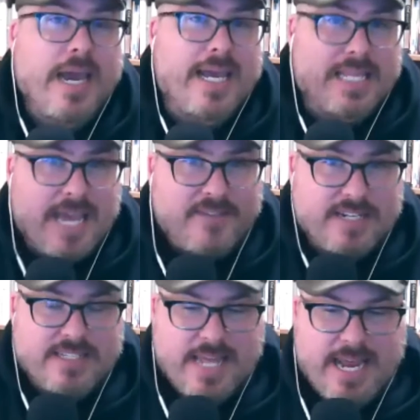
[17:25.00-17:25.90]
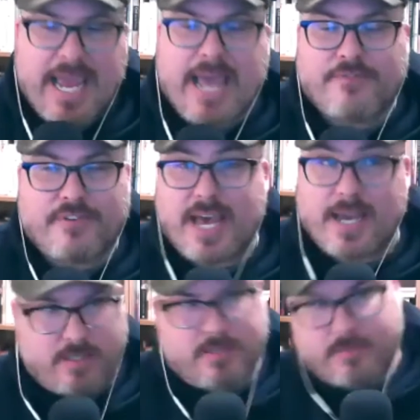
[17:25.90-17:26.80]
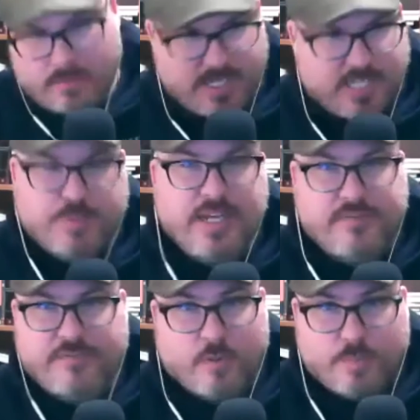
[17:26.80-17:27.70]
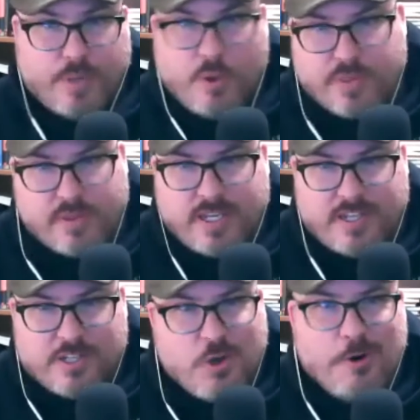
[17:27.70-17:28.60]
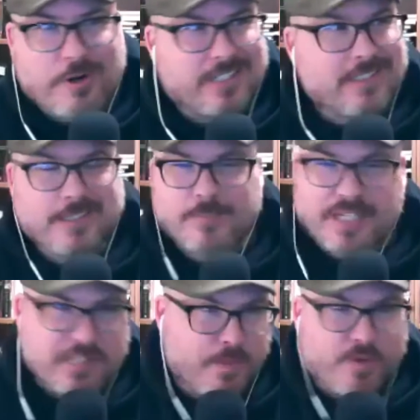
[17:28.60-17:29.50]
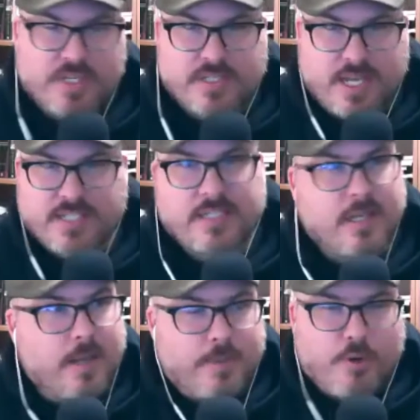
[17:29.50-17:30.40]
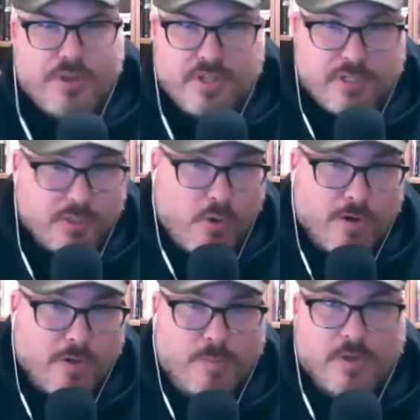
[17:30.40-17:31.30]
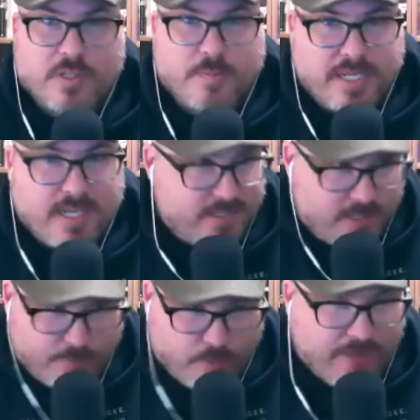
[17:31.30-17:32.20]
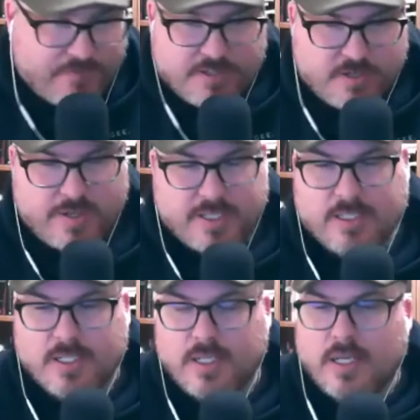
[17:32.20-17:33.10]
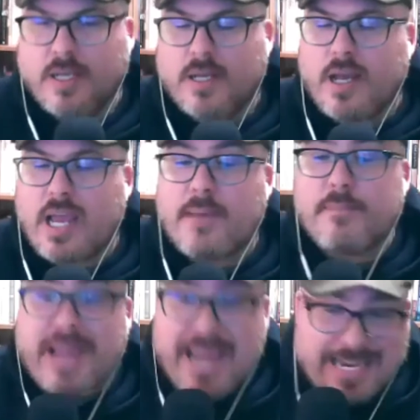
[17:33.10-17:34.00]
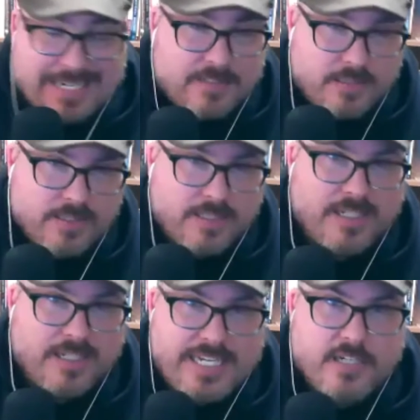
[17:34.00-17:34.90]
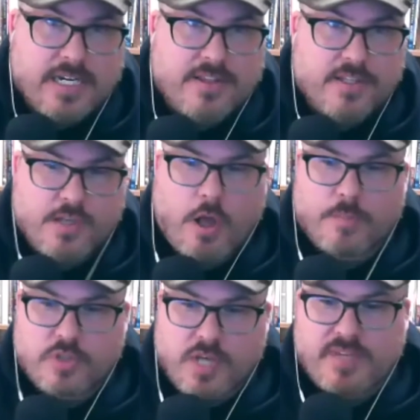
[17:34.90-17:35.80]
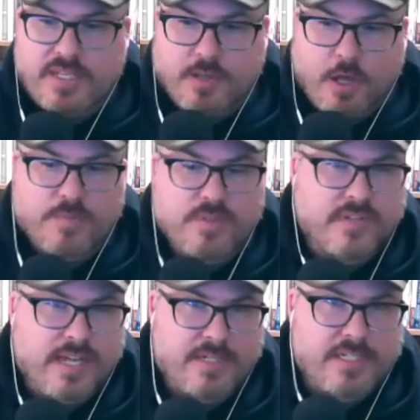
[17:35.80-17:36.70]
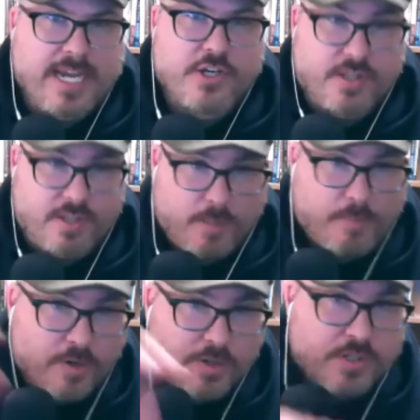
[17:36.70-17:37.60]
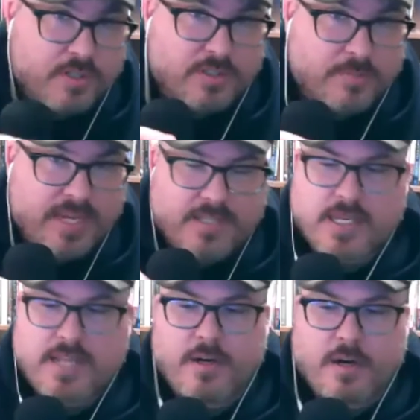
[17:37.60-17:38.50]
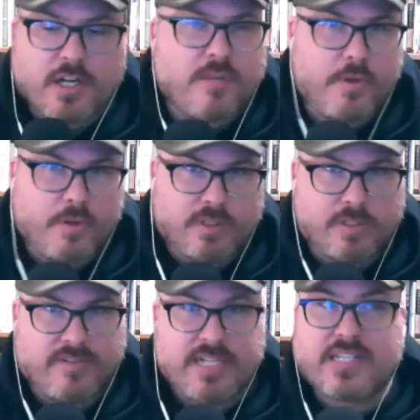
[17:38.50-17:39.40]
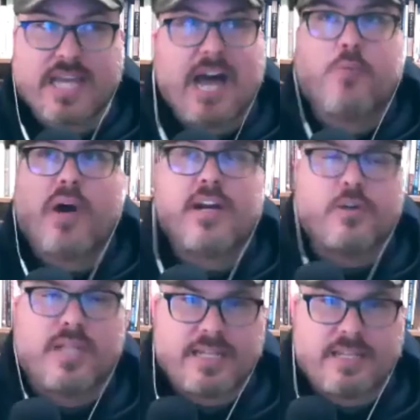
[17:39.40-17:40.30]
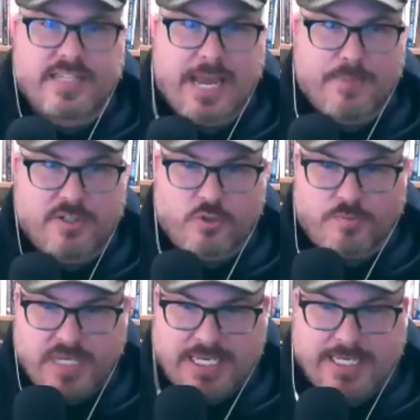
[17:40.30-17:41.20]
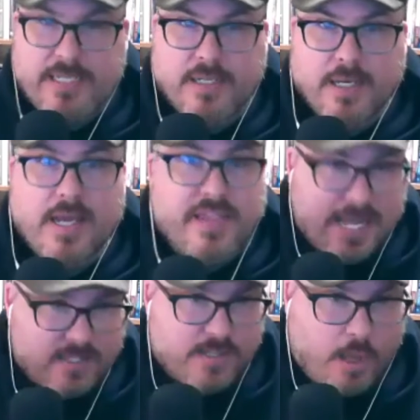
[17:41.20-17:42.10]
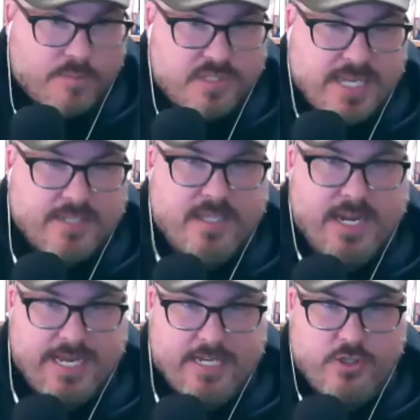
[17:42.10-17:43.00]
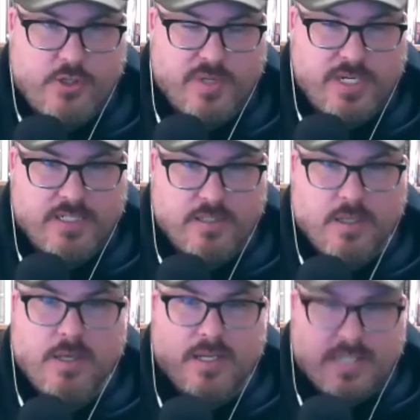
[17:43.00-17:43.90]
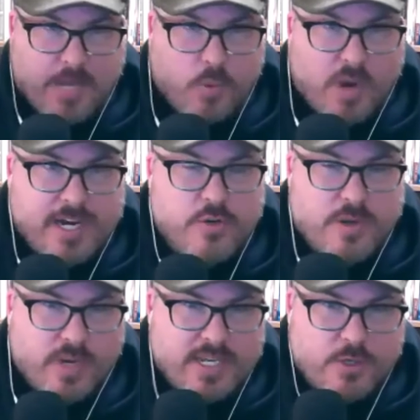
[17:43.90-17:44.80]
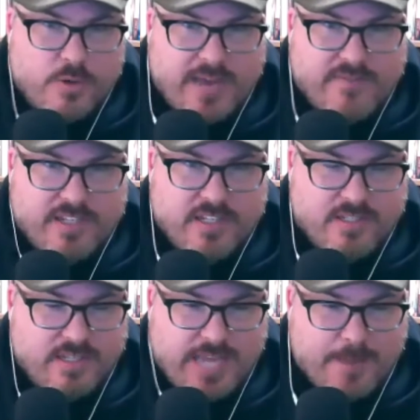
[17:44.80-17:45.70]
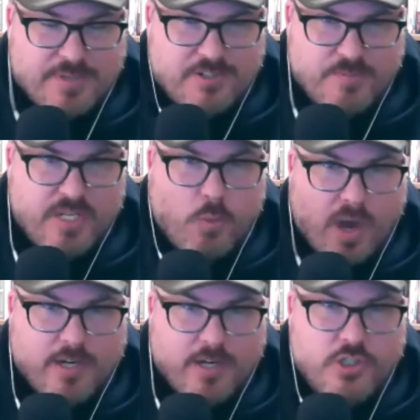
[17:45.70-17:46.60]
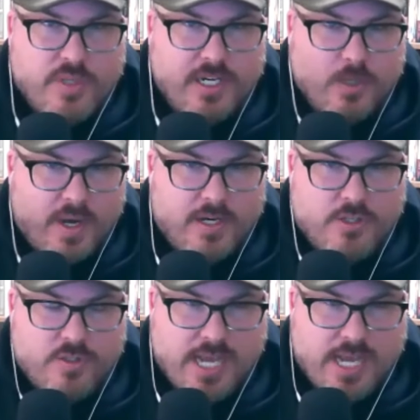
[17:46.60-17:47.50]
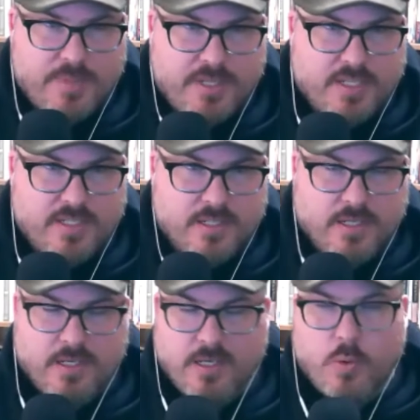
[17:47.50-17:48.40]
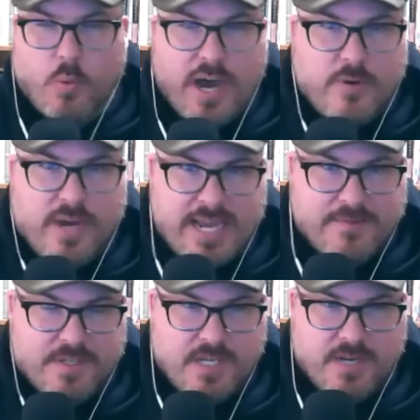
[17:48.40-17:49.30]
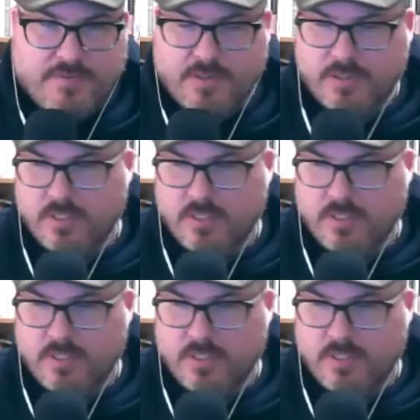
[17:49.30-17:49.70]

And the evidence that I have for that is plentiful, both in the Torah, because Moses does it, both in the historical books, because the prophets do it, and here in the Psalms. You have these Psalms of Lamentation. There are personal laments and there are communal laments. God, why are you letting this happen to me? That's Psalm 6 that I had you read. God, why are you having this happen to me? Why aren't you here? Why aren't you stopping this? Why do I have to suffer?